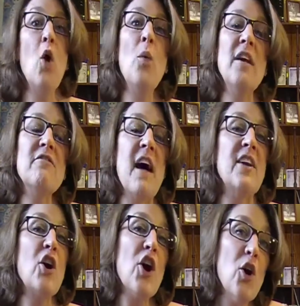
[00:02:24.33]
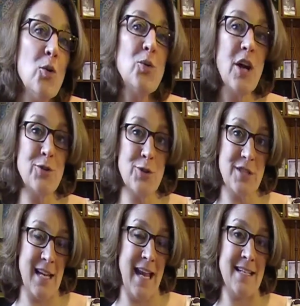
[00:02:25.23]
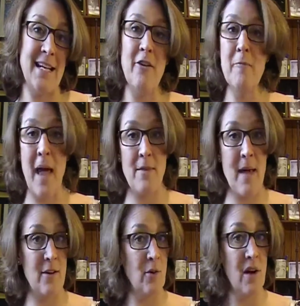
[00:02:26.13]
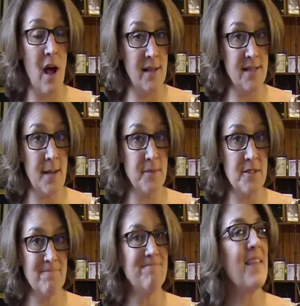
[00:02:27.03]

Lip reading: we can find our own understanding of mathematical concepts.